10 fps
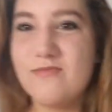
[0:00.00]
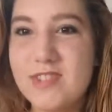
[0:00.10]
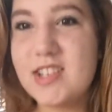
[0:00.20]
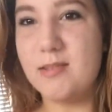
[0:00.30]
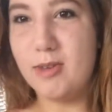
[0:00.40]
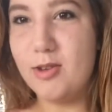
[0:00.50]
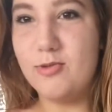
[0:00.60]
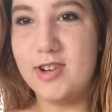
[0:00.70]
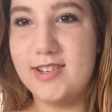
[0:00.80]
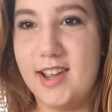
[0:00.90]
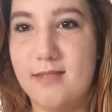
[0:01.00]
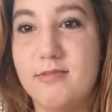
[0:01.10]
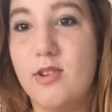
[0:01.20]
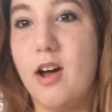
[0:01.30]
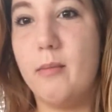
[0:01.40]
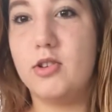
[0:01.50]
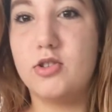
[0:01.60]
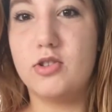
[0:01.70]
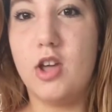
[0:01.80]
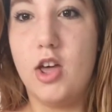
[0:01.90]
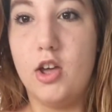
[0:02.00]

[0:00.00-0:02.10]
it's gonna be a great time so i'm gonna just